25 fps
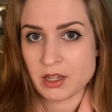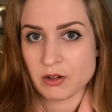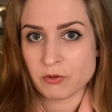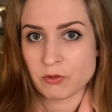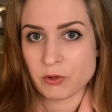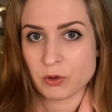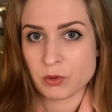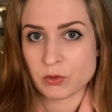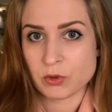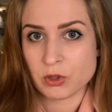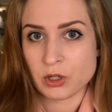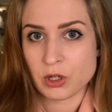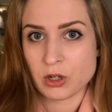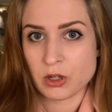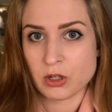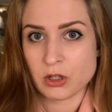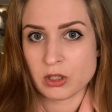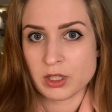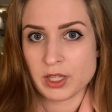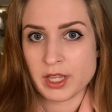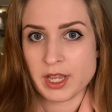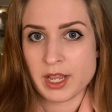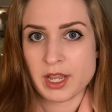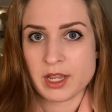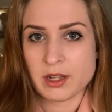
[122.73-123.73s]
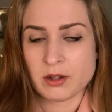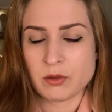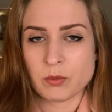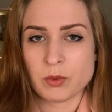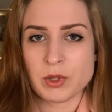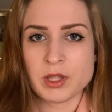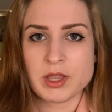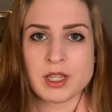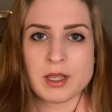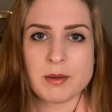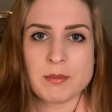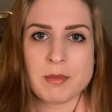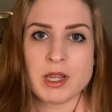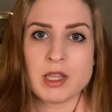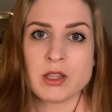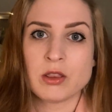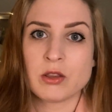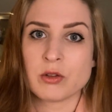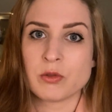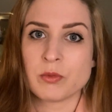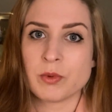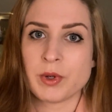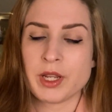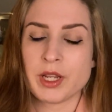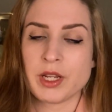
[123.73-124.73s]
phone call. And when they made their
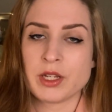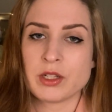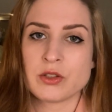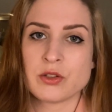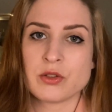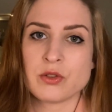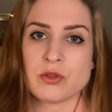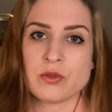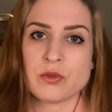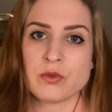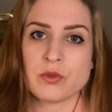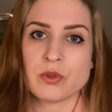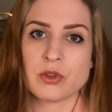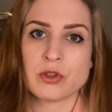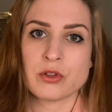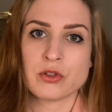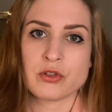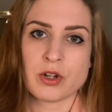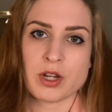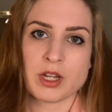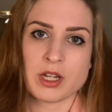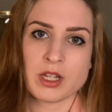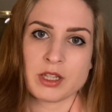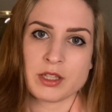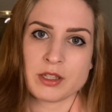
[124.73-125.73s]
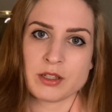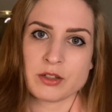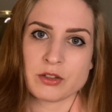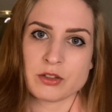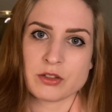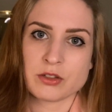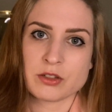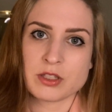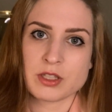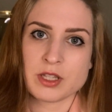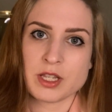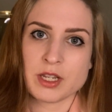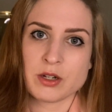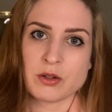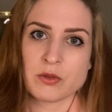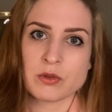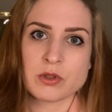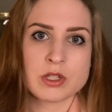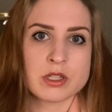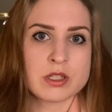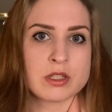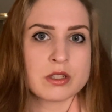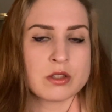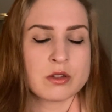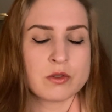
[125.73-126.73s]
way to the dry cleaners, they
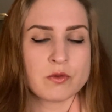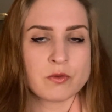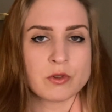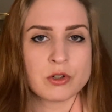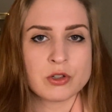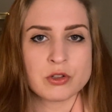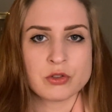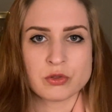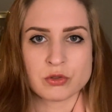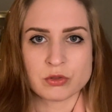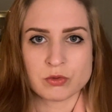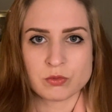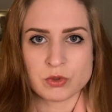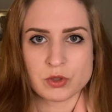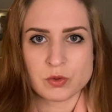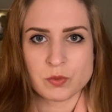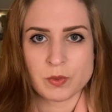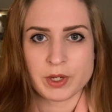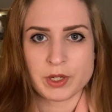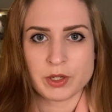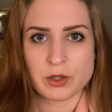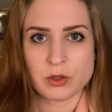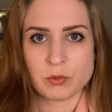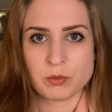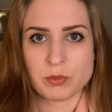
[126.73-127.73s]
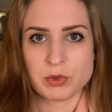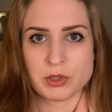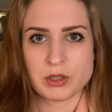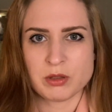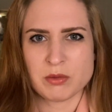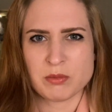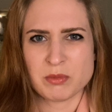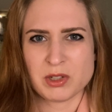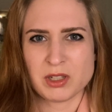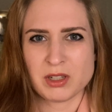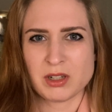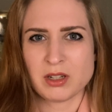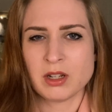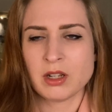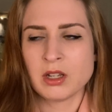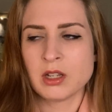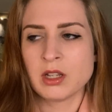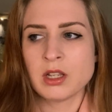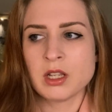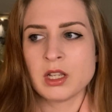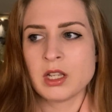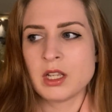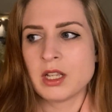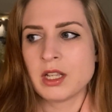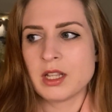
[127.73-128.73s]
noticed the front door was wide open, but
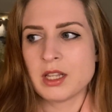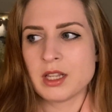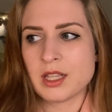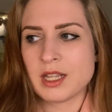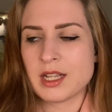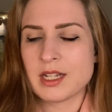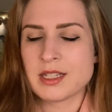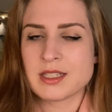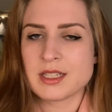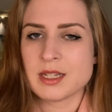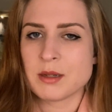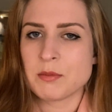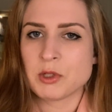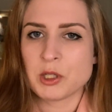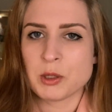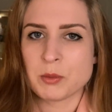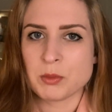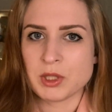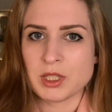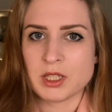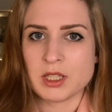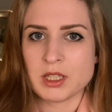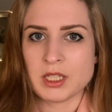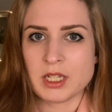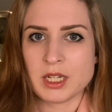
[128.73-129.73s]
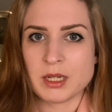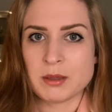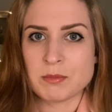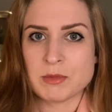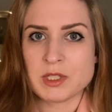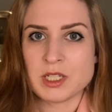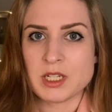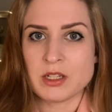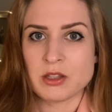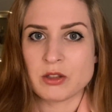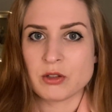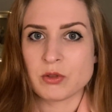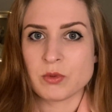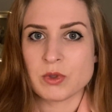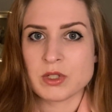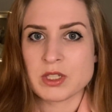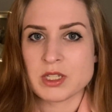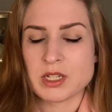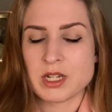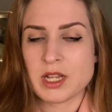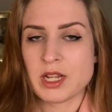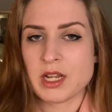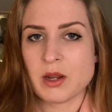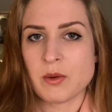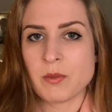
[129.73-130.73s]
it seemed completely empty. There wasn't
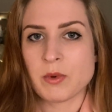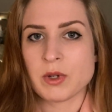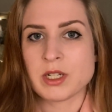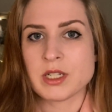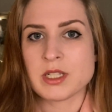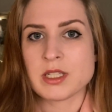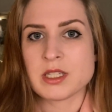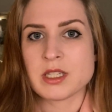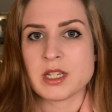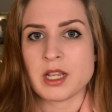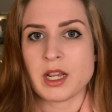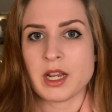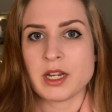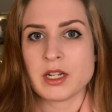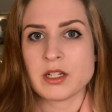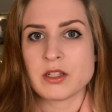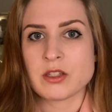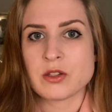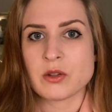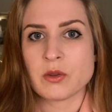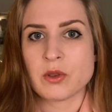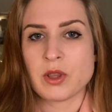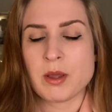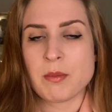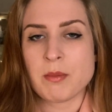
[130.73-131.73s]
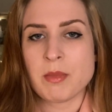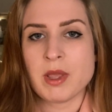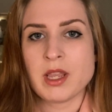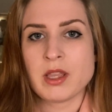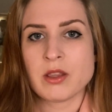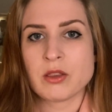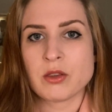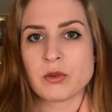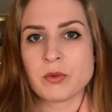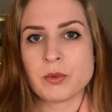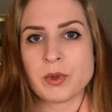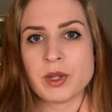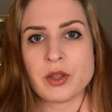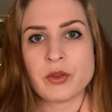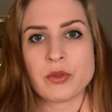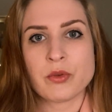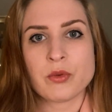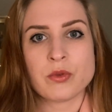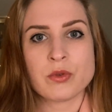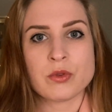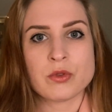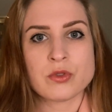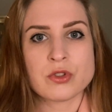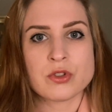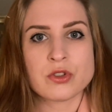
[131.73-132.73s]
anyone inside. So they make their way through
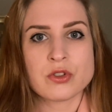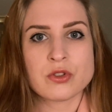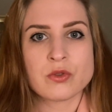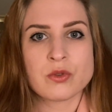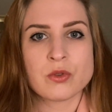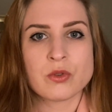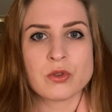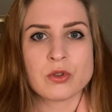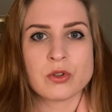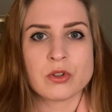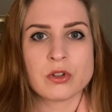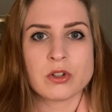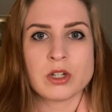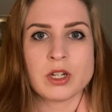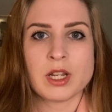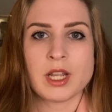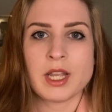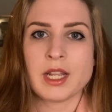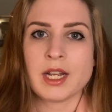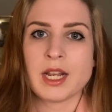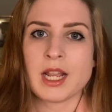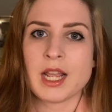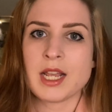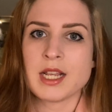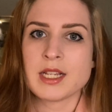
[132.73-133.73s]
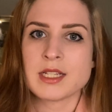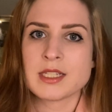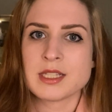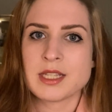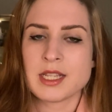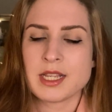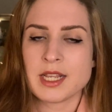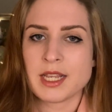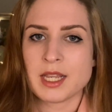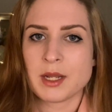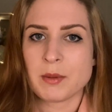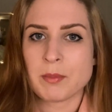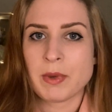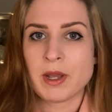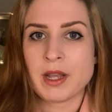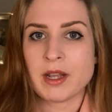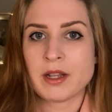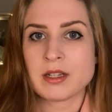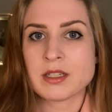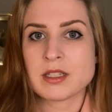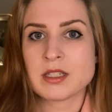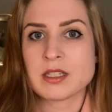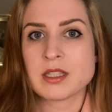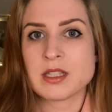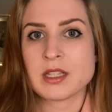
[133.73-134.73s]
the store, and as they get
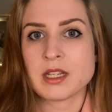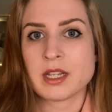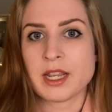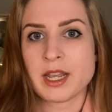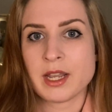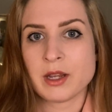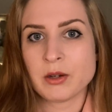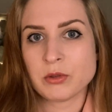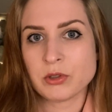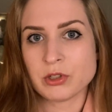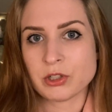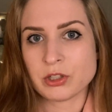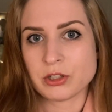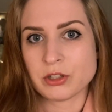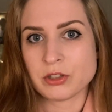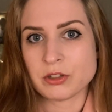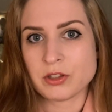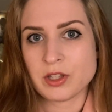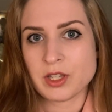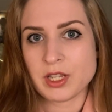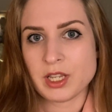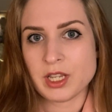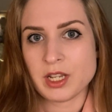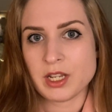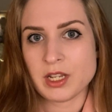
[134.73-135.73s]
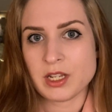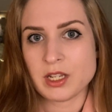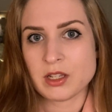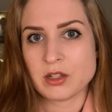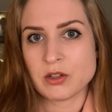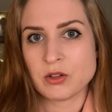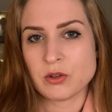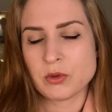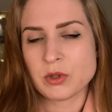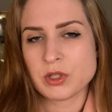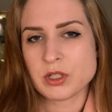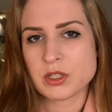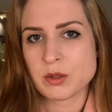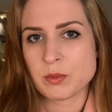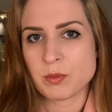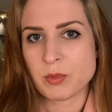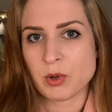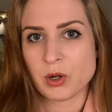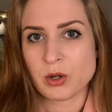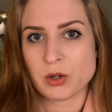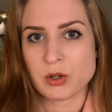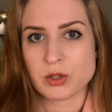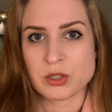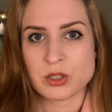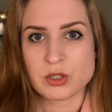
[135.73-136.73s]
past the counter, they notice a
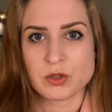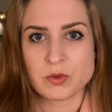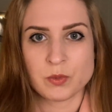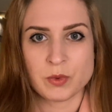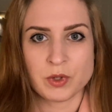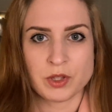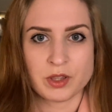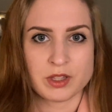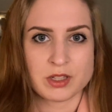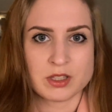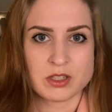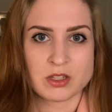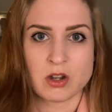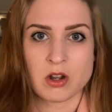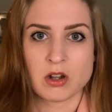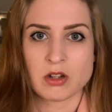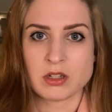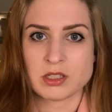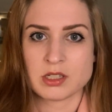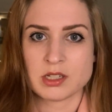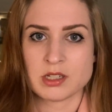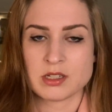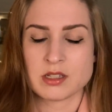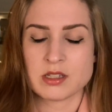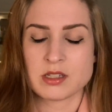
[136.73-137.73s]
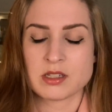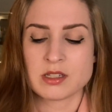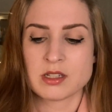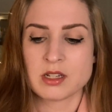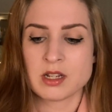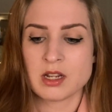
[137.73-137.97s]
purse with its contents